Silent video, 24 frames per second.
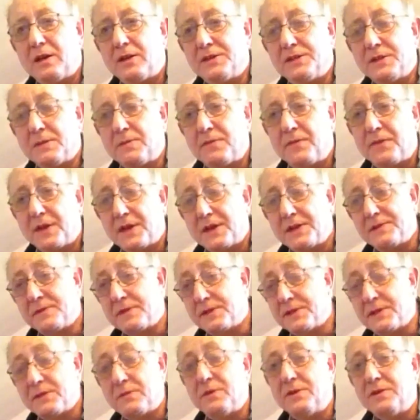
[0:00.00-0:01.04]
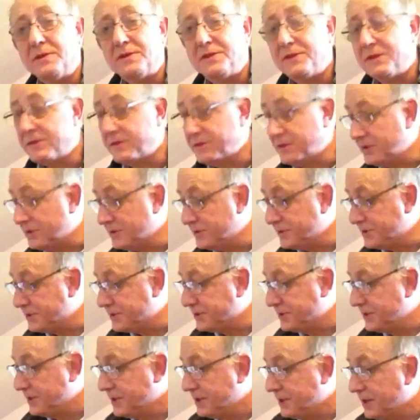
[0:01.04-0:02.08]
some things, because I want to
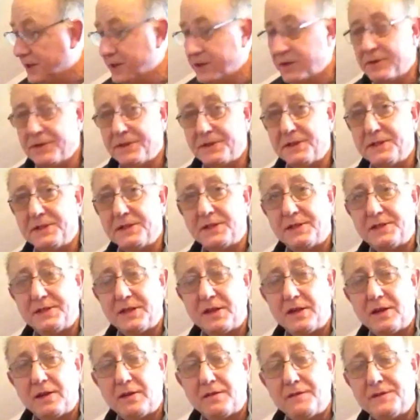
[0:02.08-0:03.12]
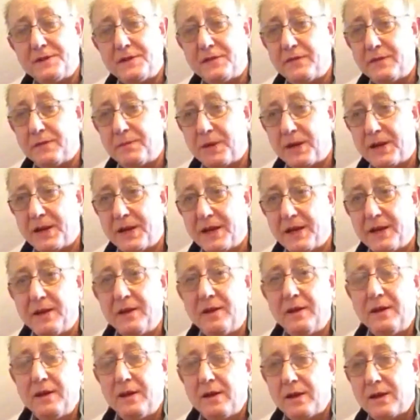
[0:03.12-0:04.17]
use this guitar obviously for playing
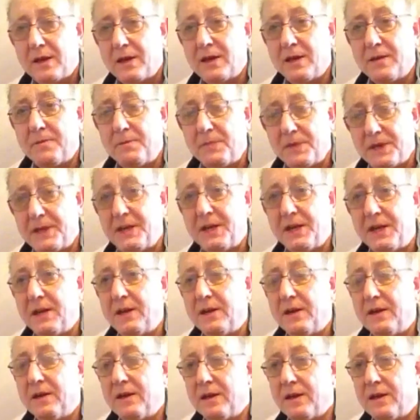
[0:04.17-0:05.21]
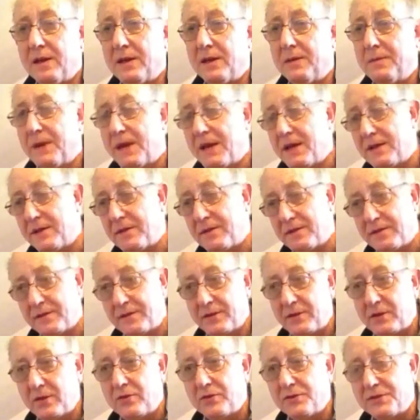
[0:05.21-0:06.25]
MIDI and
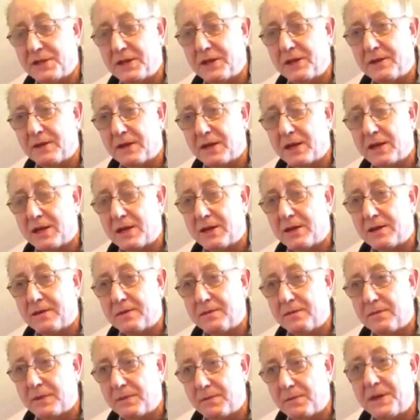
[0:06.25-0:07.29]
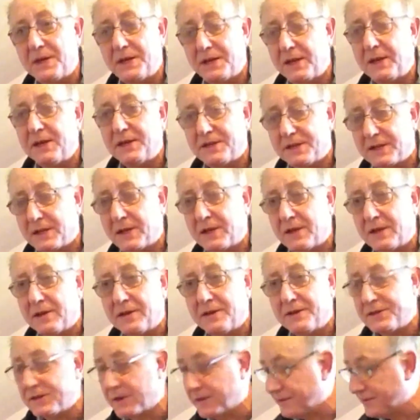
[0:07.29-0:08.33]
using the MIDI-Guitar
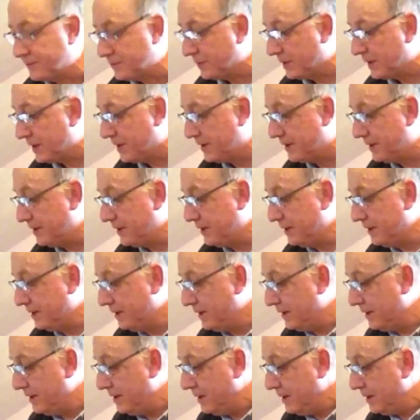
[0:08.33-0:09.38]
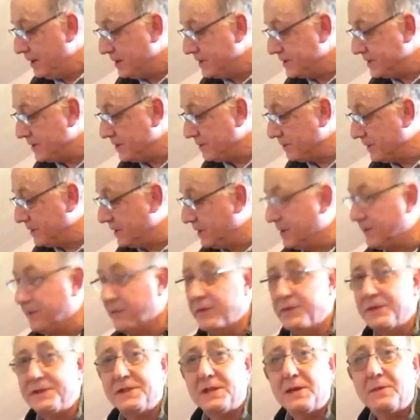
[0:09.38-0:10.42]
software. And so I'm going to give
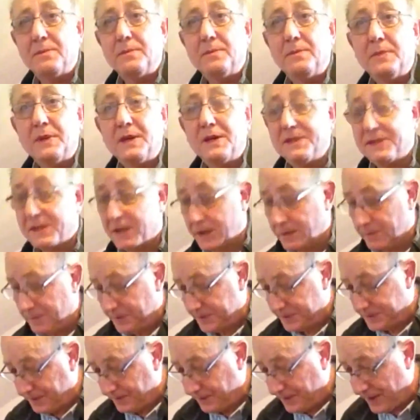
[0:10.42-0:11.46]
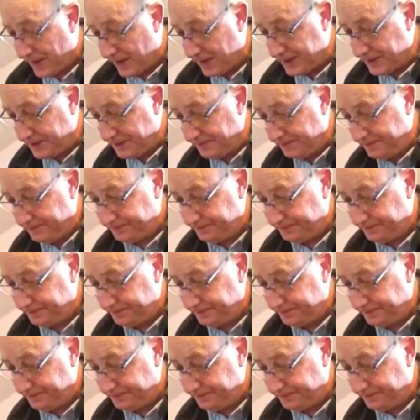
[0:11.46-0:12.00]
you some examples of that.